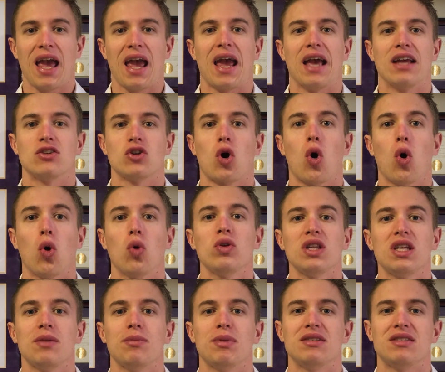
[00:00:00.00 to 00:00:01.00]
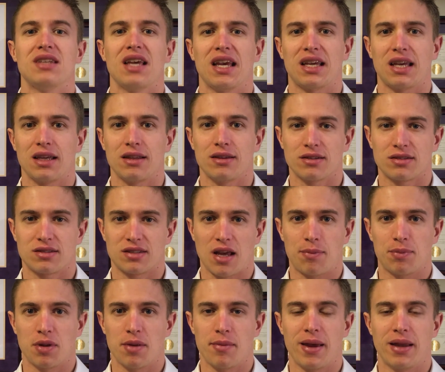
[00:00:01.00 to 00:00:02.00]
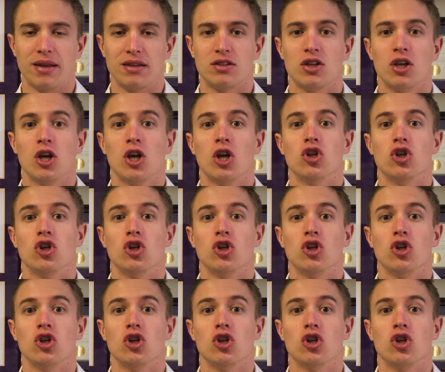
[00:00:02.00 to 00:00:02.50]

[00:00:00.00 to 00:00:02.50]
and only be taking the supplement